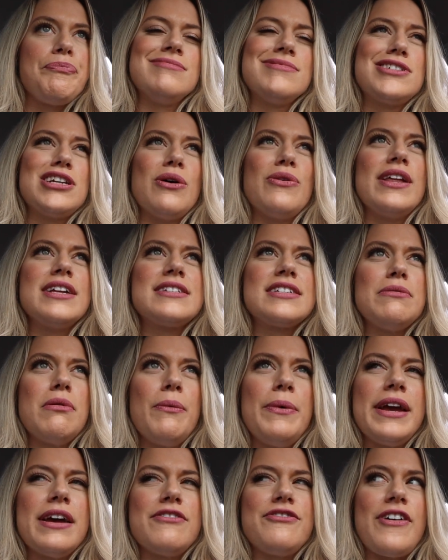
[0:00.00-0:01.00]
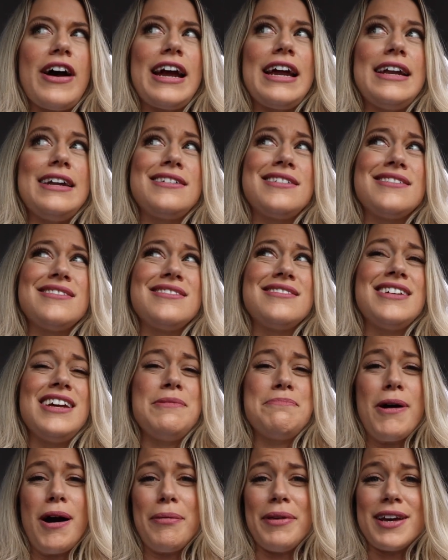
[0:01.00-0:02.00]
So let's see what we can find
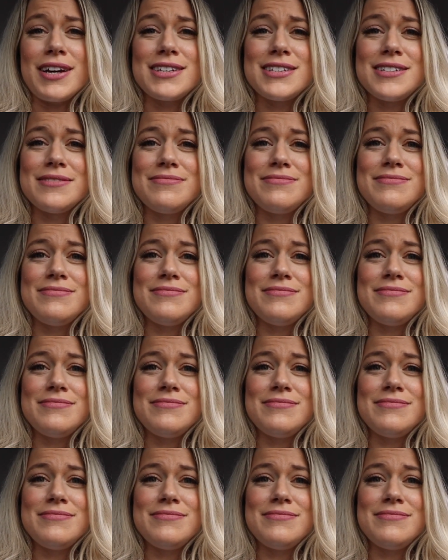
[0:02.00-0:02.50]
in Publix.